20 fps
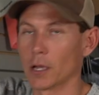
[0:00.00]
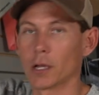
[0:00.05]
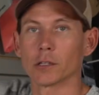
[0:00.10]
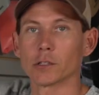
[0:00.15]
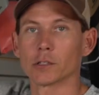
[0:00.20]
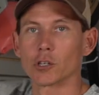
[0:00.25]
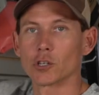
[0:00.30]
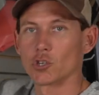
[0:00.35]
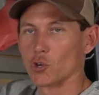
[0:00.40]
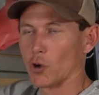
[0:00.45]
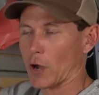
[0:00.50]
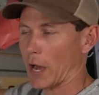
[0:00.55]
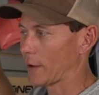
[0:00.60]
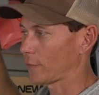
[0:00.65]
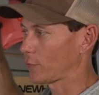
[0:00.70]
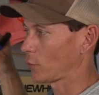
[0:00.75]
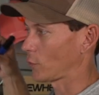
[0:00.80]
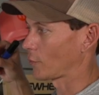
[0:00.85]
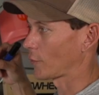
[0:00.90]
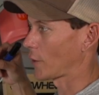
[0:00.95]
to
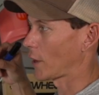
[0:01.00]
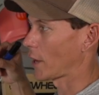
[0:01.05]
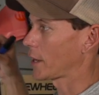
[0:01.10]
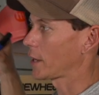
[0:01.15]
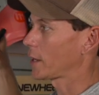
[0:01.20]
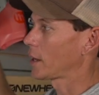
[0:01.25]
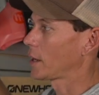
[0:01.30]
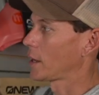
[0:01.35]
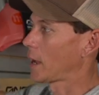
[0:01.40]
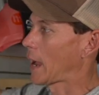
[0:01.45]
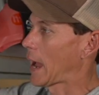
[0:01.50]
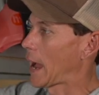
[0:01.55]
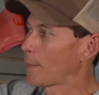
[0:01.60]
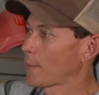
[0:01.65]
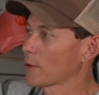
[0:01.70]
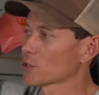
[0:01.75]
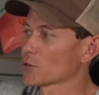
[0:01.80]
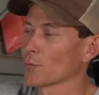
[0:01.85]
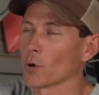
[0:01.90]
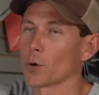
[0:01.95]
travel, right? How
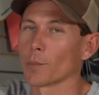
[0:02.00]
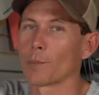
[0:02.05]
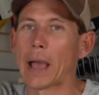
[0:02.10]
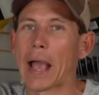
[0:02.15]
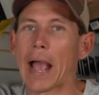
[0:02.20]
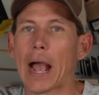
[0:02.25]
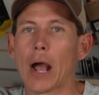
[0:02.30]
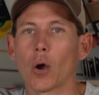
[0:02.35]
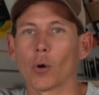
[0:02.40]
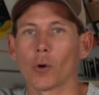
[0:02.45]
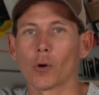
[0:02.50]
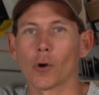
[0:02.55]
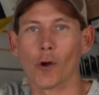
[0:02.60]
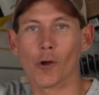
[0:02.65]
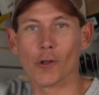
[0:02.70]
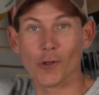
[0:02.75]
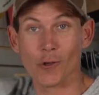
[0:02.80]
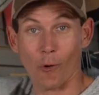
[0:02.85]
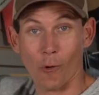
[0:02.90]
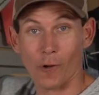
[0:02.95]
much more power are
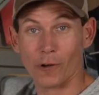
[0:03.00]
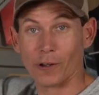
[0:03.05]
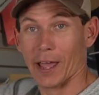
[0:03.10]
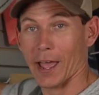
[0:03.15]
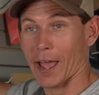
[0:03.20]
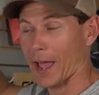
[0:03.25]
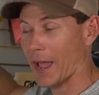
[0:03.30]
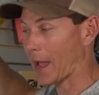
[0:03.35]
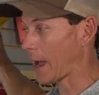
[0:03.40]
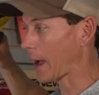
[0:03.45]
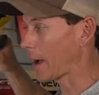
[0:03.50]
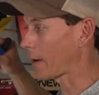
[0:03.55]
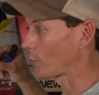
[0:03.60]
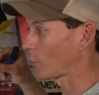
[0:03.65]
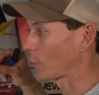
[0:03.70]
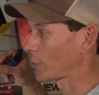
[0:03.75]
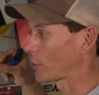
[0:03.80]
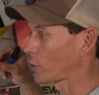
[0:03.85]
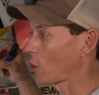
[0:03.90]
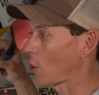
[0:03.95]
you going to have
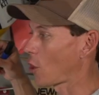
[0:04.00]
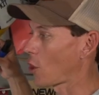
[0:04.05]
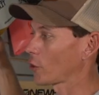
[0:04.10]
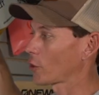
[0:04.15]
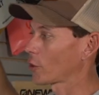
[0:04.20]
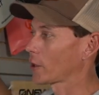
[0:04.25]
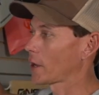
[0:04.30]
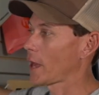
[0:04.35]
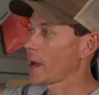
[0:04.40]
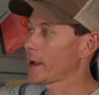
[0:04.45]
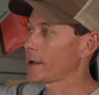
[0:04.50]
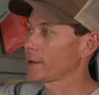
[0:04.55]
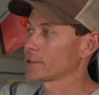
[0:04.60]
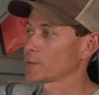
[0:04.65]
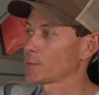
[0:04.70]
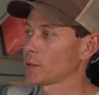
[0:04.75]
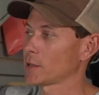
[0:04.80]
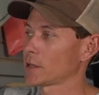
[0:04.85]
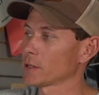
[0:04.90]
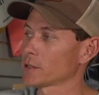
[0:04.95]
with longer lines?
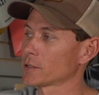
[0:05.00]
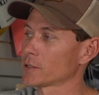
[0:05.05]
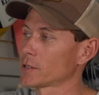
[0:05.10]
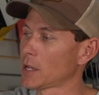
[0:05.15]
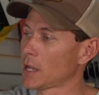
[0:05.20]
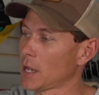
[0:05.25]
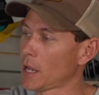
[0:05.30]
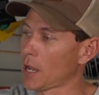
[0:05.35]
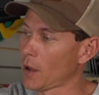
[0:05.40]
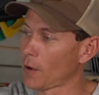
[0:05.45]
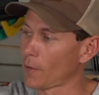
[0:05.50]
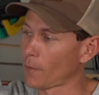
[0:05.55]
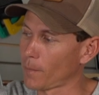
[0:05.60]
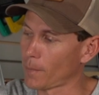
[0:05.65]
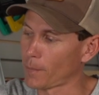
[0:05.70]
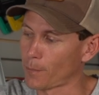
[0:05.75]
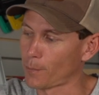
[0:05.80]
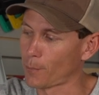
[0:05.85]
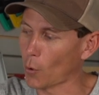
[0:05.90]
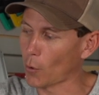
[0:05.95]
Because
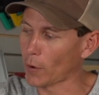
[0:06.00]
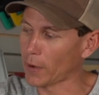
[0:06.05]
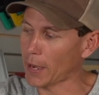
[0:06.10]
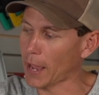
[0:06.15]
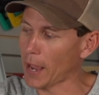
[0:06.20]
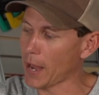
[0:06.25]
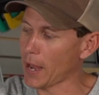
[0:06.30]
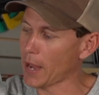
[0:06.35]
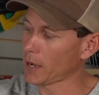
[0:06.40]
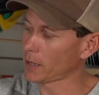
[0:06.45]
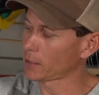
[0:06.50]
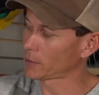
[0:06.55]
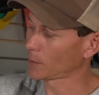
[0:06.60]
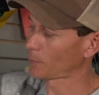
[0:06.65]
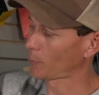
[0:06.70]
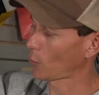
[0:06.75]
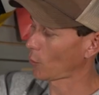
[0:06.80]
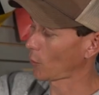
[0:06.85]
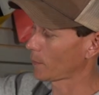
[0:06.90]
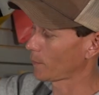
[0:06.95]
point A to
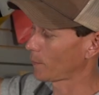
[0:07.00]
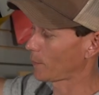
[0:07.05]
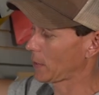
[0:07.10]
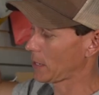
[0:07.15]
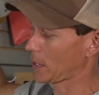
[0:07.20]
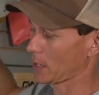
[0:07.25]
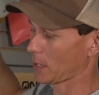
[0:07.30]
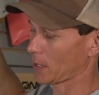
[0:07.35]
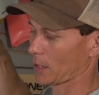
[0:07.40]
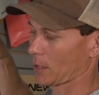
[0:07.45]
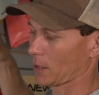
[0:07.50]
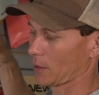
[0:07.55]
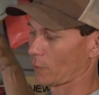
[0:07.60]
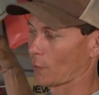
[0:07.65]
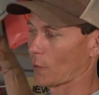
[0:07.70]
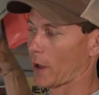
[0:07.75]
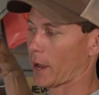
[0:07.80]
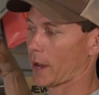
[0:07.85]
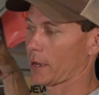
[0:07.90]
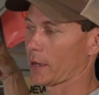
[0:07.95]
point B,
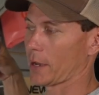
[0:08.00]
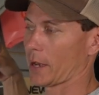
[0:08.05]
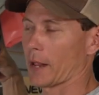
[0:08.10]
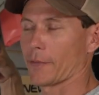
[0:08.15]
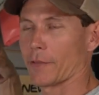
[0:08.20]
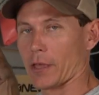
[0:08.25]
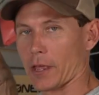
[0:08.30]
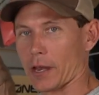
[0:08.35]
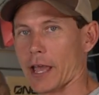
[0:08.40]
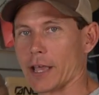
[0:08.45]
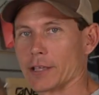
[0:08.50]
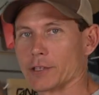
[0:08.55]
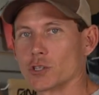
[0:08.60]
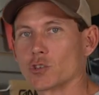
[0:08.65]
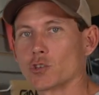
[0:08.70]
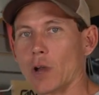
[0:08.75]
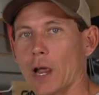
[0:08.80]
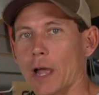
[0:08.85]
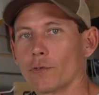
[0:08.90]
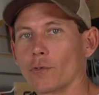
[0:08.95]
right? It has to
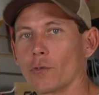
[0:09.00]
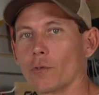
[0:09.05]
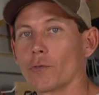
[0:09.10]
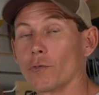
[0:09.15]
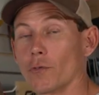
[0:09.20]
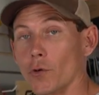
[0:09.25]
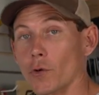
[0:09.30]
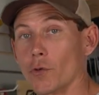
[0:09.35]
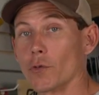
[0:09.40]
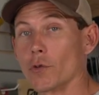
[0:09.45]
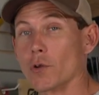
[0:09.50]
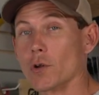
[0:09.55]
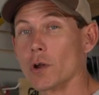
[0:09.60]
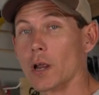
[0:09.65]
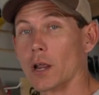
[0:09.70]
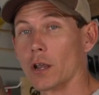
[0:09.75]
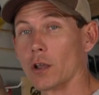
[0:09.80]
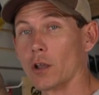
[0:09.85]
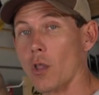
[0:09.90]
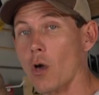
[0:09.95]
travel further
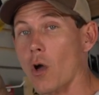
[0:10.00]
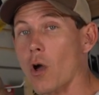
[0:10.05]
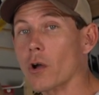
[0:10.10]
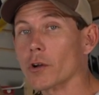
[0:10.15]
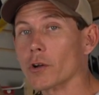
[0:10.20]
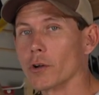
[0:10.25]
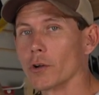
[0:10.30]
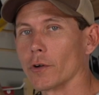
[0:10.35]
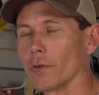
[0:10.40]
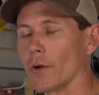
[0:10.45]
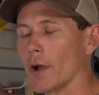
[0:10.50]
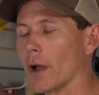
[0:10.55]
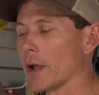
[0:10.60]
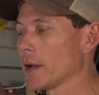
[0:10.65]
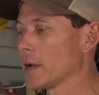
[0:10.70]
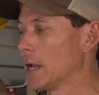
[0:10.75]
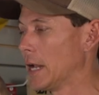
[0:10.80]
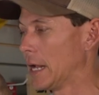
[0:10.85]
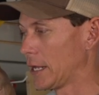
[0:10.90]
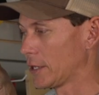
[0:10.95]
and longer,
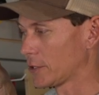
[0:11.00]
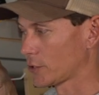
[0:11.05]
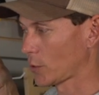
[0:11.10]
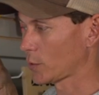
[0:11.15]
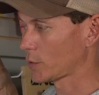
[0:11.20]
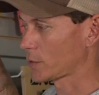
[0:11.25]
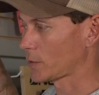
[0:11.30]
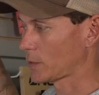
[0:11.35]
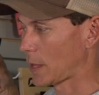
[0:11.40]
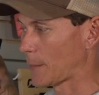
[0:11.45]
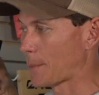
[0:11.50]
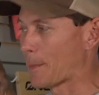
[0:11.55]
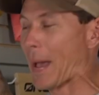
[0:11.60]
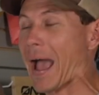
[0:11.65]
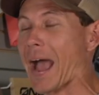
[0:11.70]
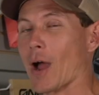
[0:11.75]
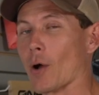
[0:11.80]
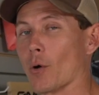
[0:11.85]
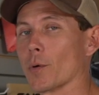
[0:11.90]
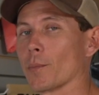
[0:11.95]
right? So the
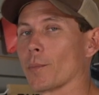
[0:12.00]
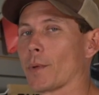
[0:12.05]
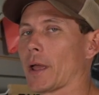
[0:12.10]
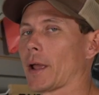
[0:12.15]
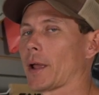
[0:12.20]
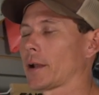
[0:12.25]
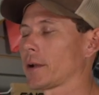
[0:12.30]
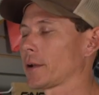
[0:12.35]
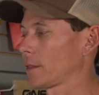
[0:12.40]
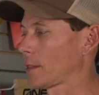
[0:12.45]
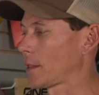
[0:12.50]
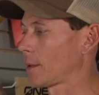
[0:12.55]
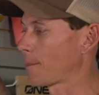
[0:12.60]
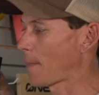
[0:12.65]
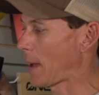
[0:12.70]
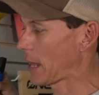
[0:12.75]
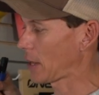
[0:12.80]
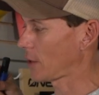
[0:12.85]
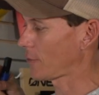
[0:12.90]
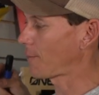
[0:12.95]
power band, the
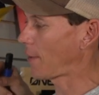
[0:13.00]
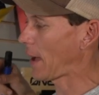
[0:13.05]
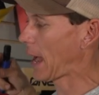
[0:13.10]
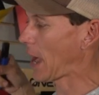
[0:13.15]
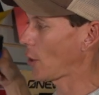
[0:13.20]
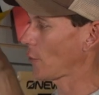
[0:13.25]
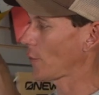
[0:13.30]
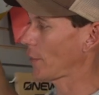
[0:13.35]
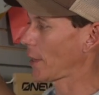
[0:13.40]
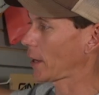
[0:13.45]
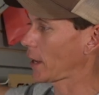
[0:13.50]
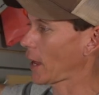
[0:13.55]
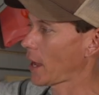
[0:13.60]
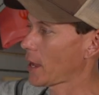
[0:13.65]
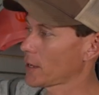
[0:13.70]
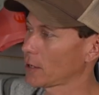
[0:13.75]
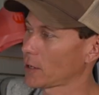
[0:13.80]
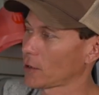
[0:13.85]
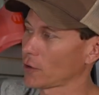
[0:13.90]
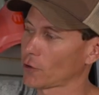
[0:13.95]
amount of power that
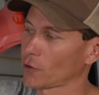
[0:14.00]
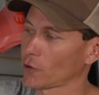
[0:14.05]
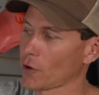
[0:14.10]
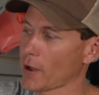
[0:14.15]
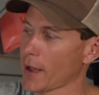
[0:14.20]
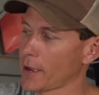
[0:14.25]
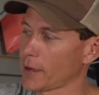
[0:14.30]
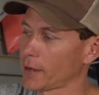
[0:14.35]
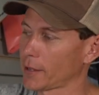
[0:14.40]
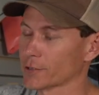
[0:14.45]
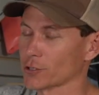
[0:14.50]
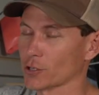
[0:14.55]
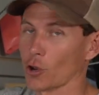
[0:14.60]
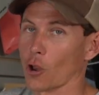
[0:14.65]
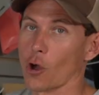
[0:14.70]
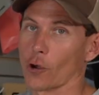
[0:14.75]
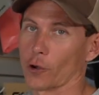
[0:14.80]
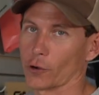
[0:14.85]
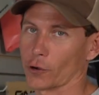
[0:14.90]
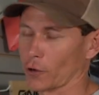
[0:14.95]
kite can create is
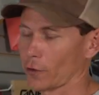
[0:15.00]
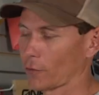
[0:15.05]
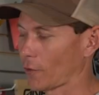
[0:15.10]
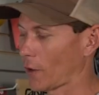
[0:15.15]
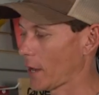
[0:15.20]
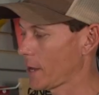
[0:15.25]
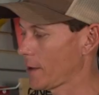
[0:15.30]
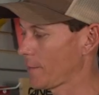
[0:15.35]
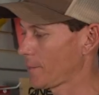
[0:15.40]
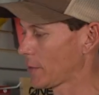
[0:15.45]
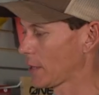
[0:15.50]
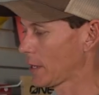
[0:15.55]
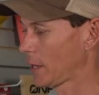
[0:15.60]
longer, right?